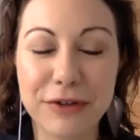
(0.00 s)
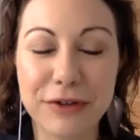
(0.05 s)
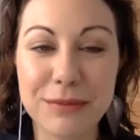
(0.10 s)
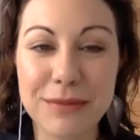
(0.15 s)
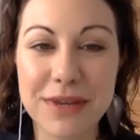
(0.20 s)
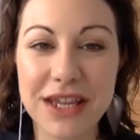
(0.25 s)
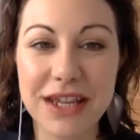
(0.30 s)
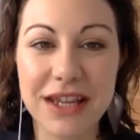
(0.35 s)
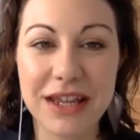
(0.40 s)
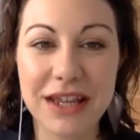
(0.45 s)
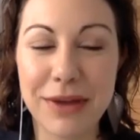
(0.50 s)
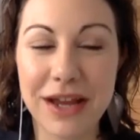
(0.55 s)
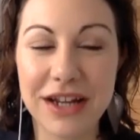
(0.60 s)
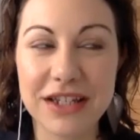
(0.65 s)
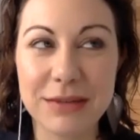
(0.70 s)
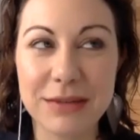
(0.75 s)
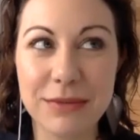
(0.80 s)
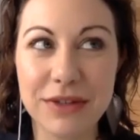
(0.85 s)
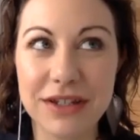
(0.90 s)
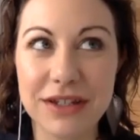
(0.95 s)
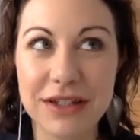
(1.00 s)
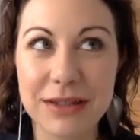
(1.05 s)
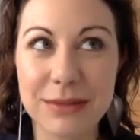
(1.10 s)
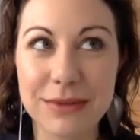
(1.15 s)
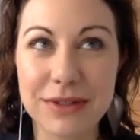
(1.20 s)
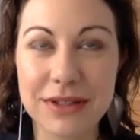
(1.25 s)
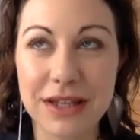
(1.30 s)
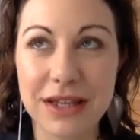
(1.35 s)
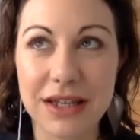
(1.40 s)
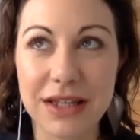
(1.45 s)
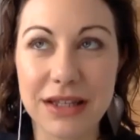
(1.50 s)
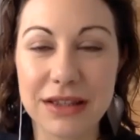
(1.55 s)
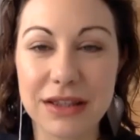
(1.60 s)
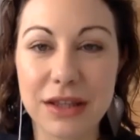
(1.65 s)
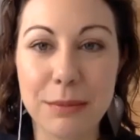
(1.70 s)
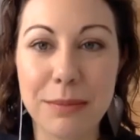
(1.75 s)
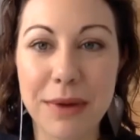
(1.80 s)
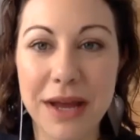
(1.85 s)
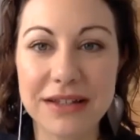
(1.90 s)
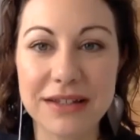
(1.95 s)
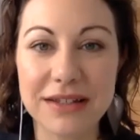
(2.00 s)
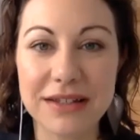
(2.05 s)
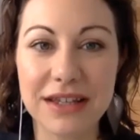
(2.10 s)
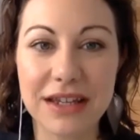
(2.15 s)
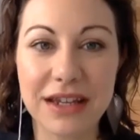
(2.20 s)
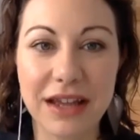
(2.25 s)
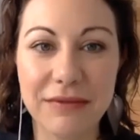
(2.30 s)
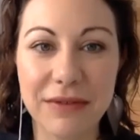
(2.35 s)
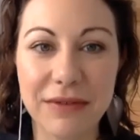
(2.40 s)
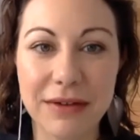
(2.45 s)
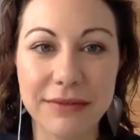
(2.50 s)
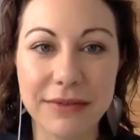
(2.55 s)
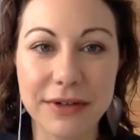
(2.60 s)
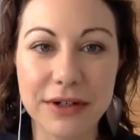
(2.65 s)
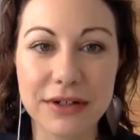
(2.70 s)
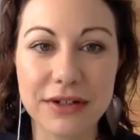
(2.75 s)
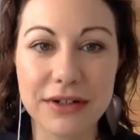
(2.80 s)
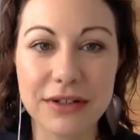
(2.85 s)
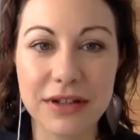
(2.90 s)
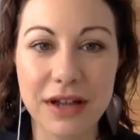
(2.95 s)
for me, Impacting Millions was like the best thing I've ever